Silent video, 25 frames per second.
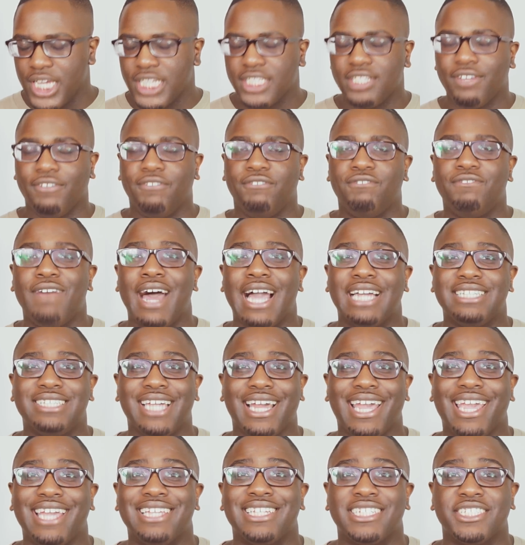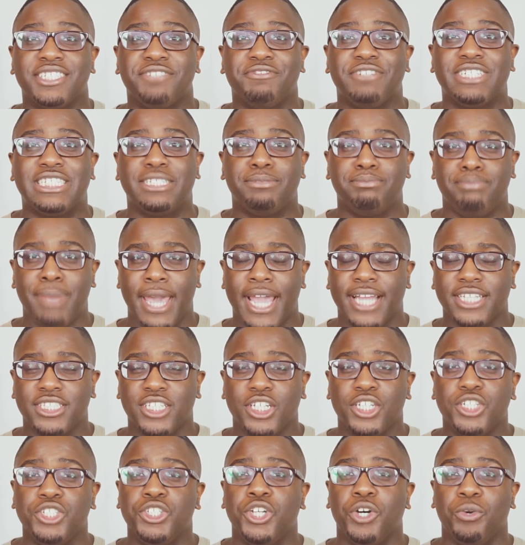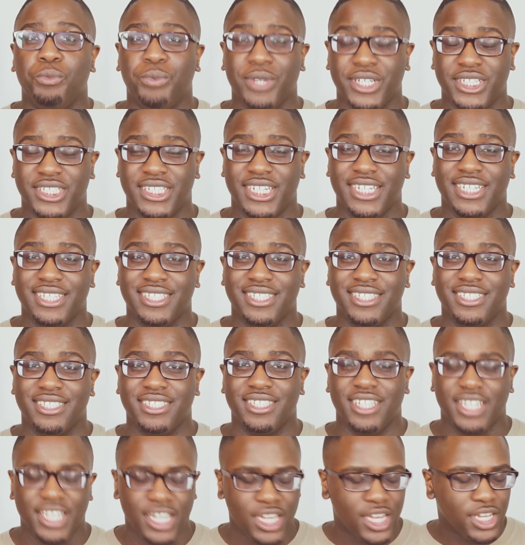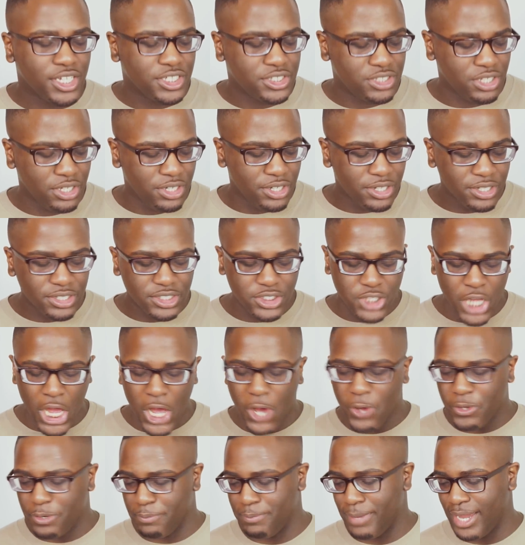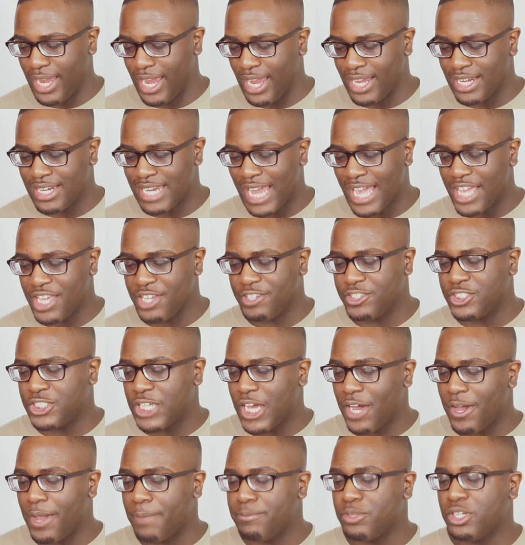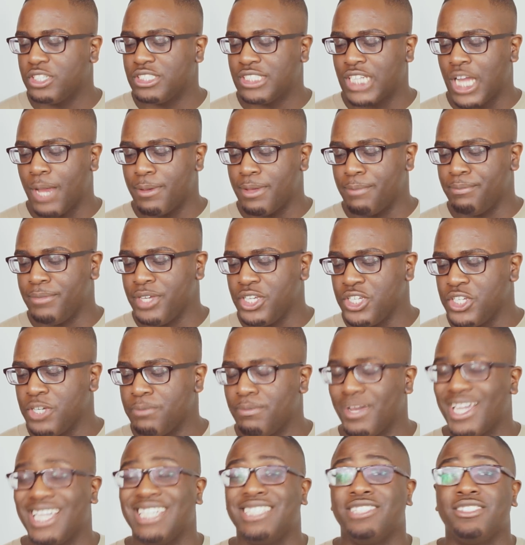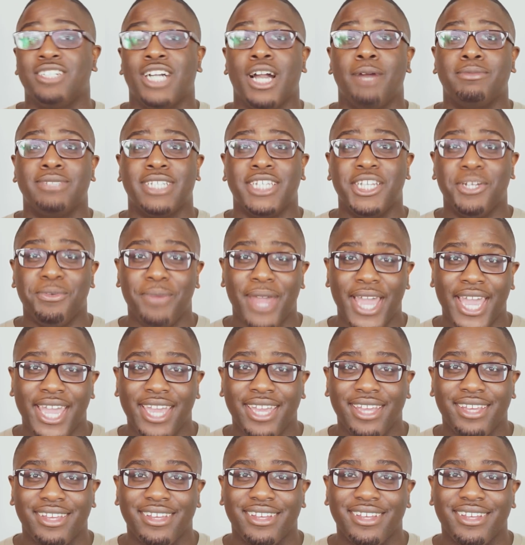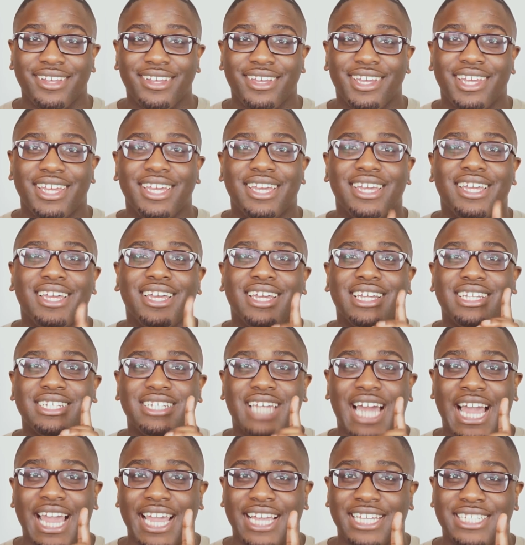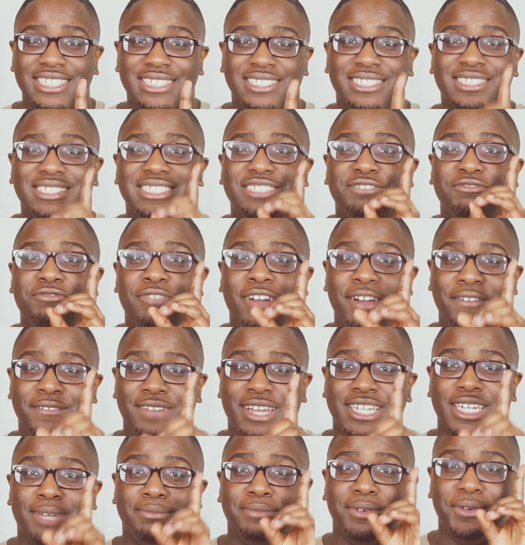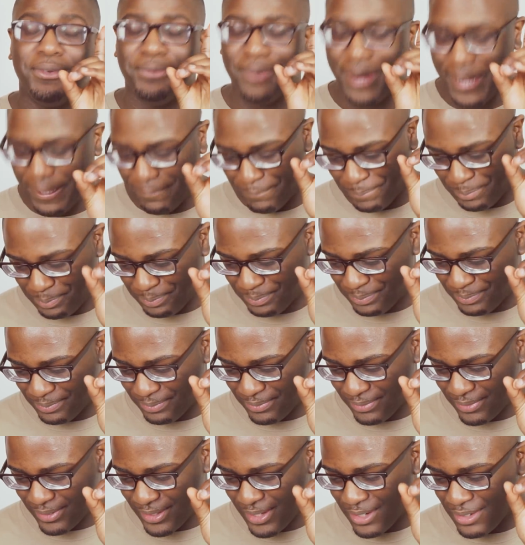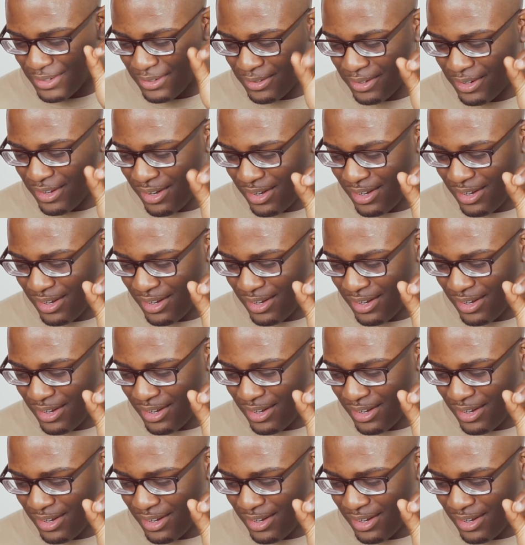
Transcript: the fact that he doesn't respect your wishes. So you told me that you told him not to come and meet you, but he still comes anyway. That is red flag number 1. Okay.